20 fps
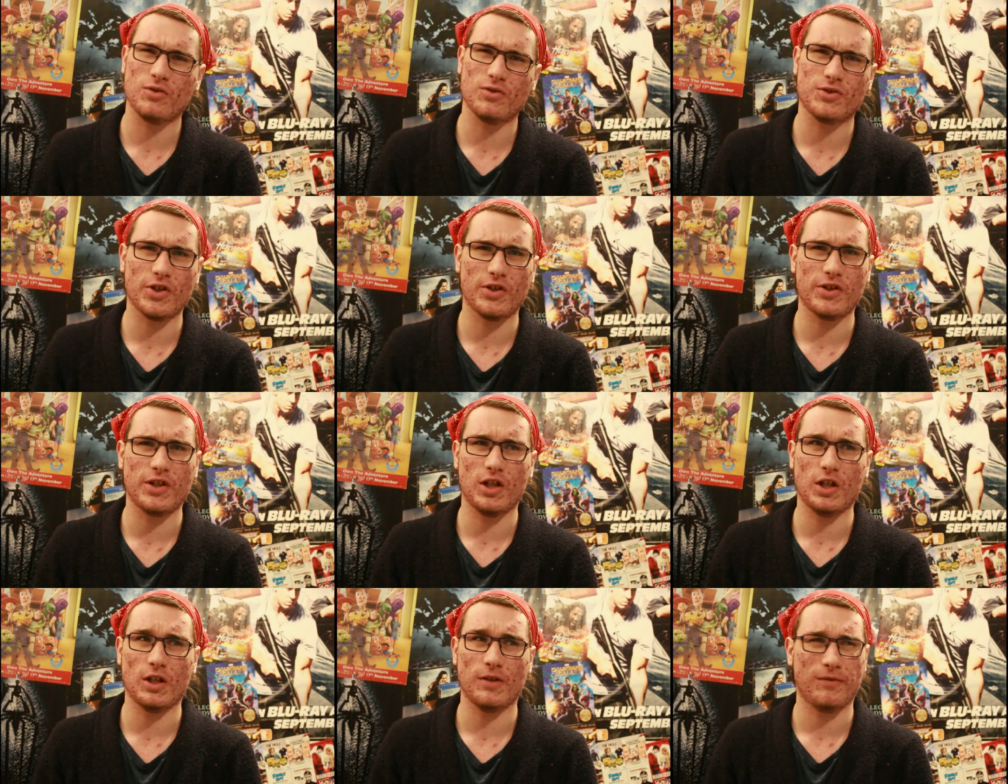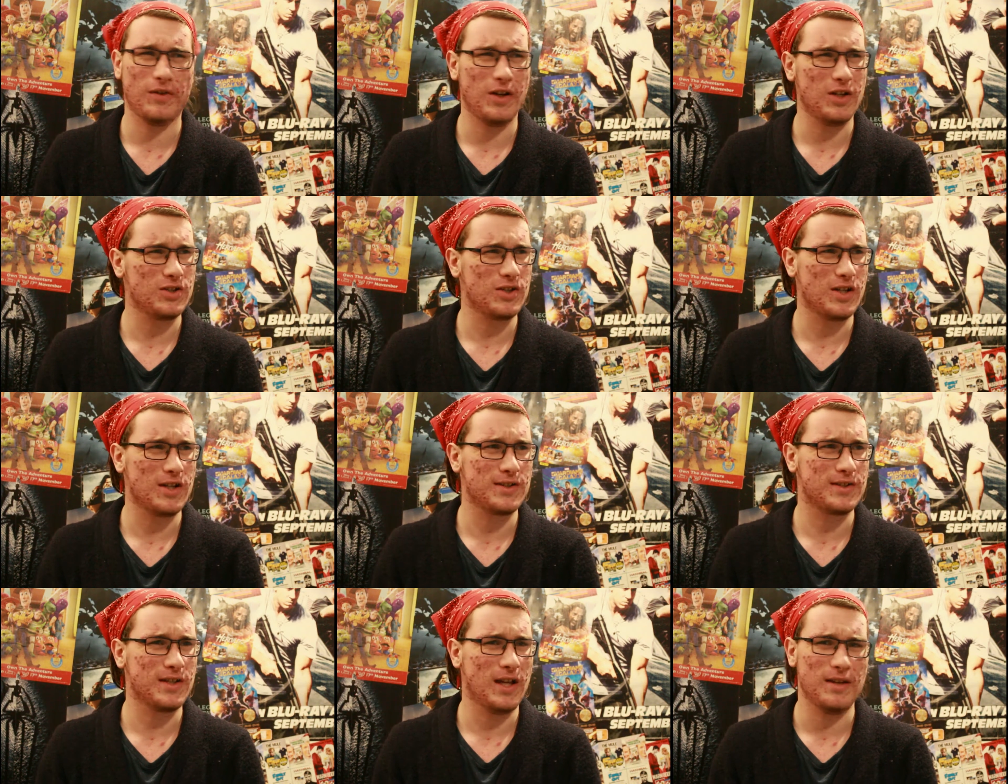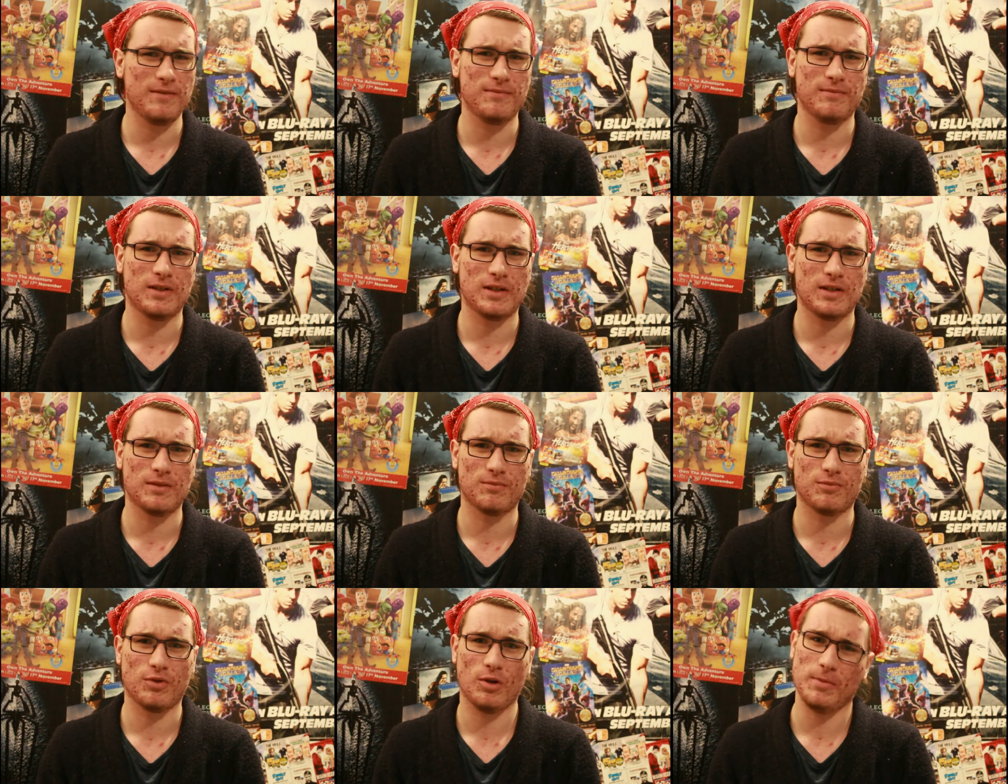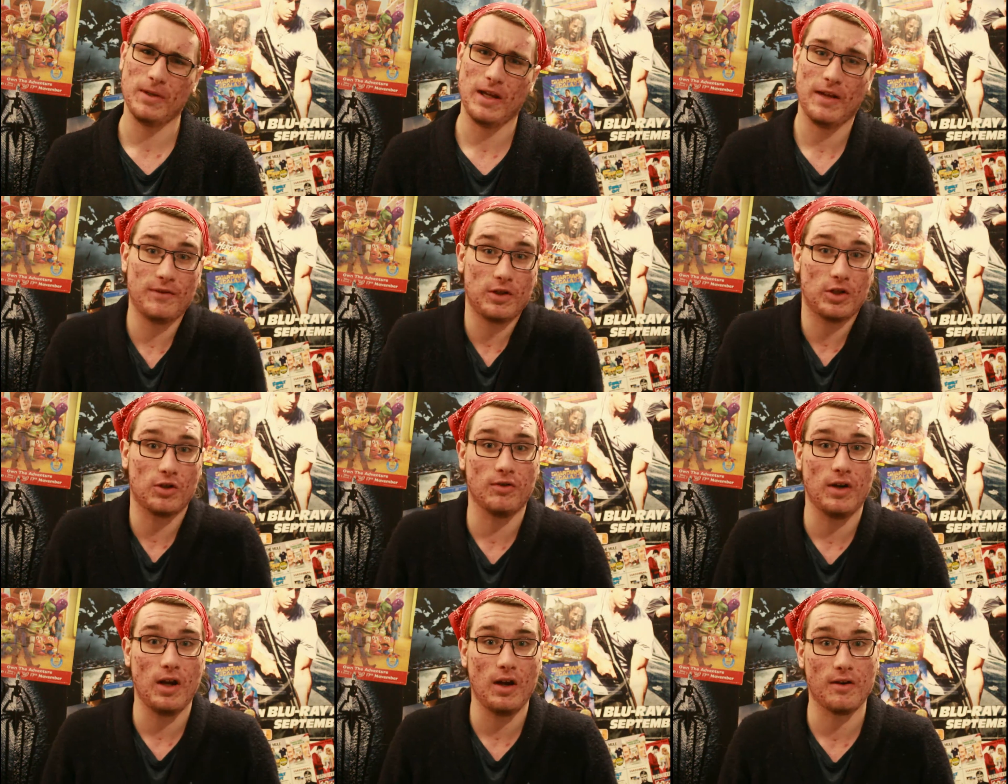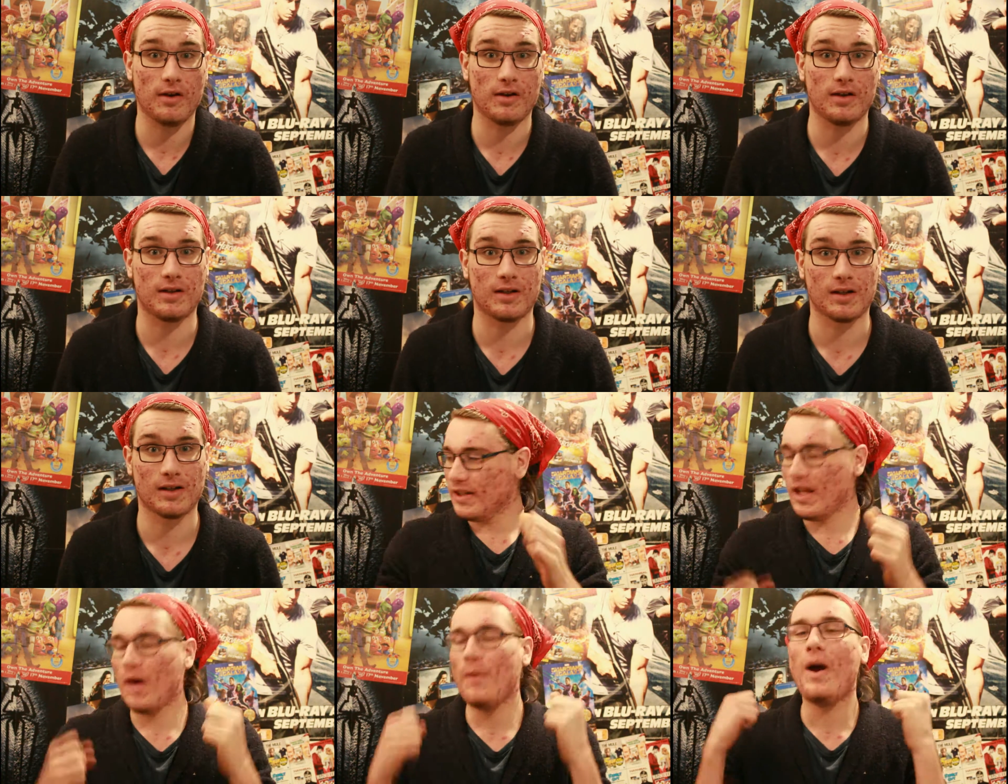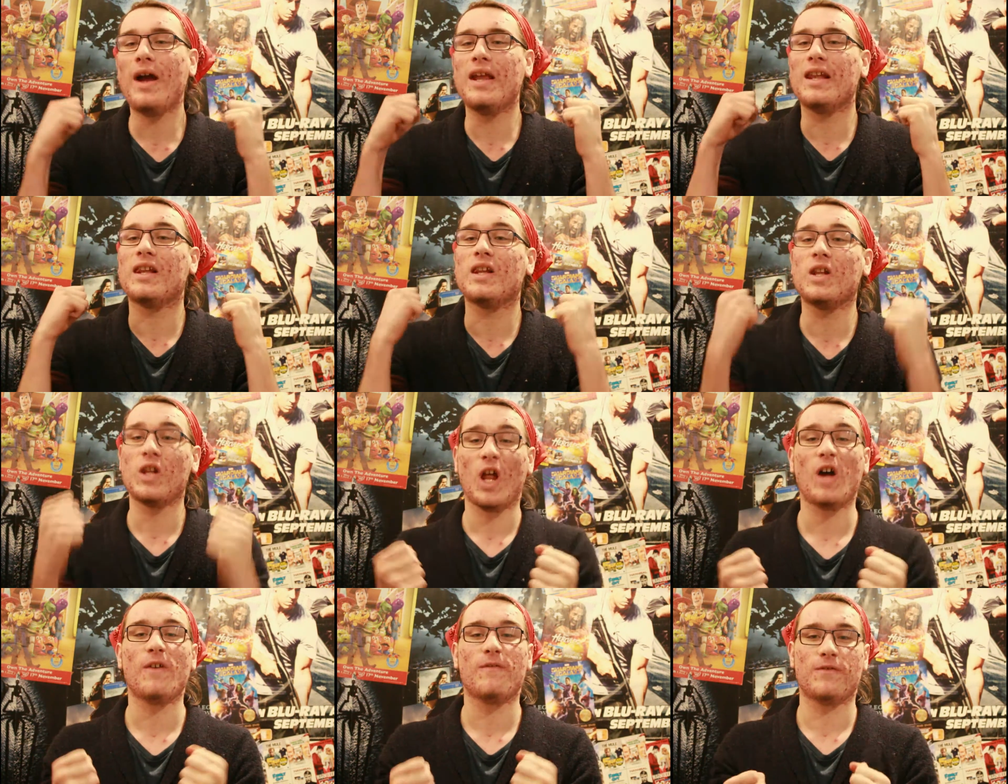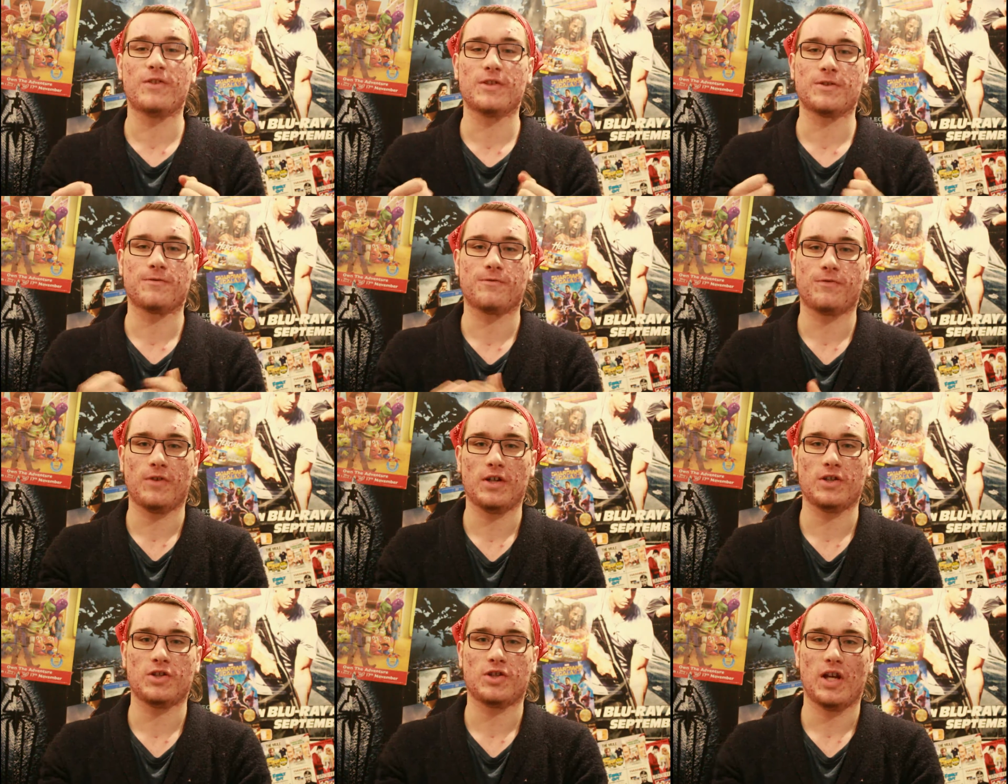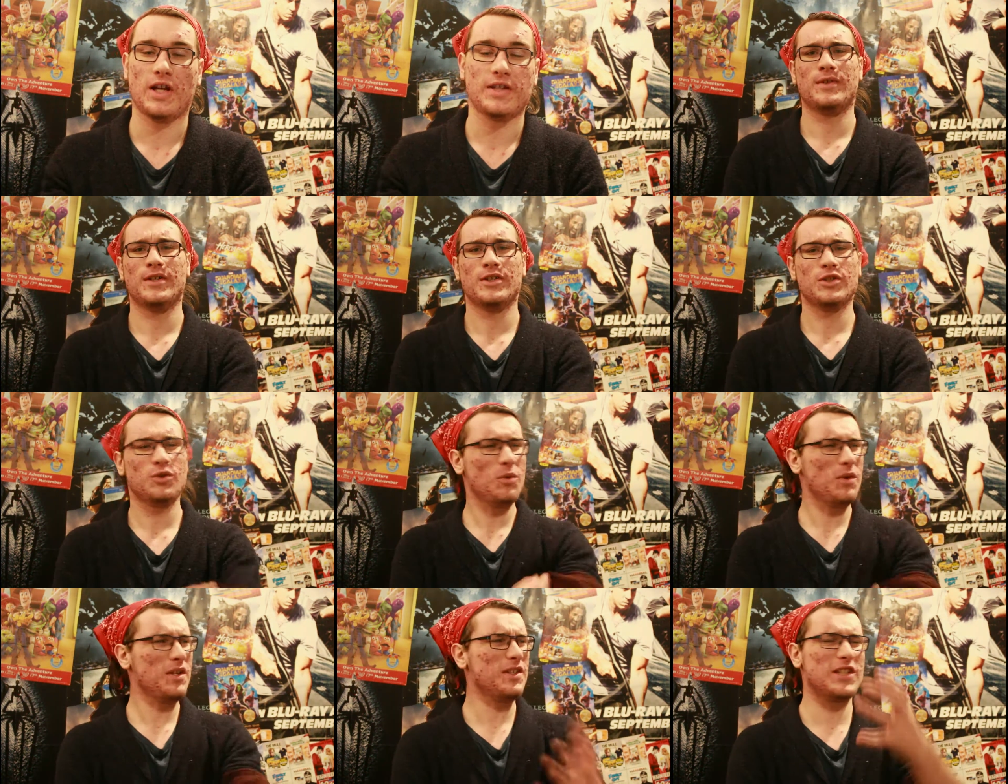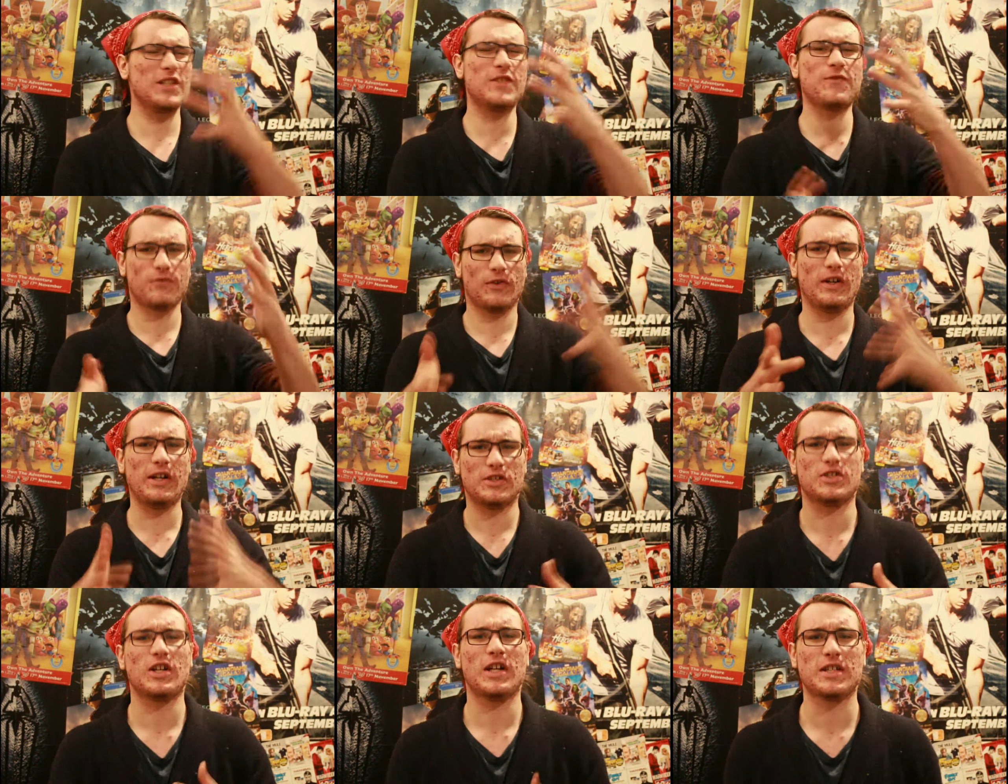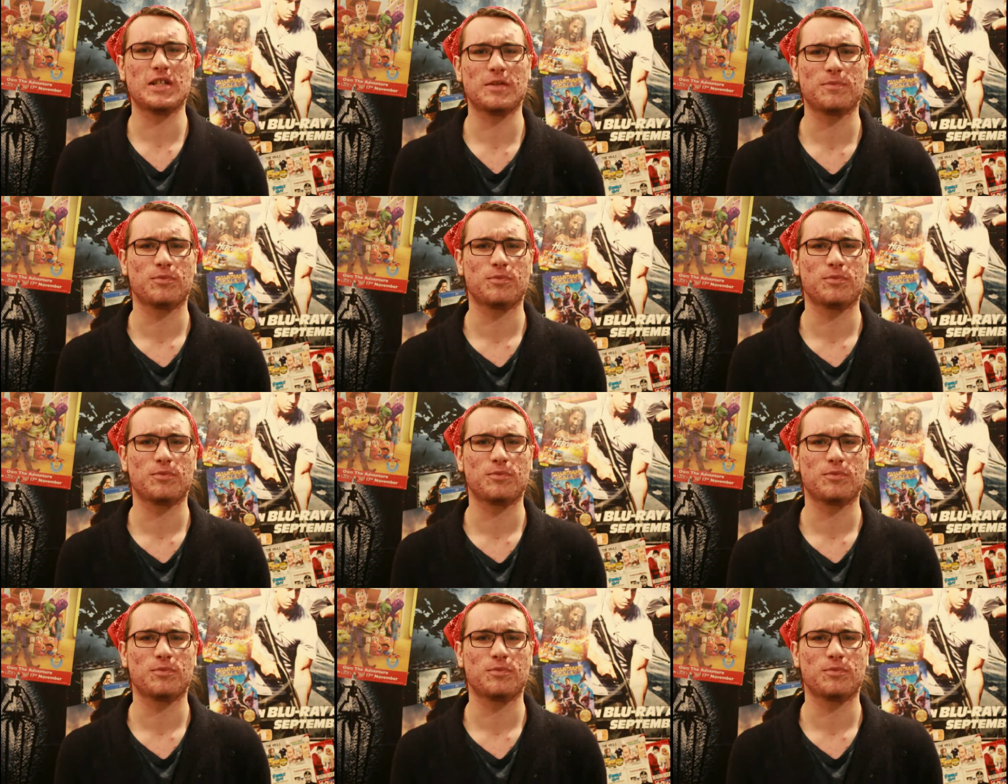also the only franchise I could probably have a career in. Now, I love this franchise. So what is this franchise's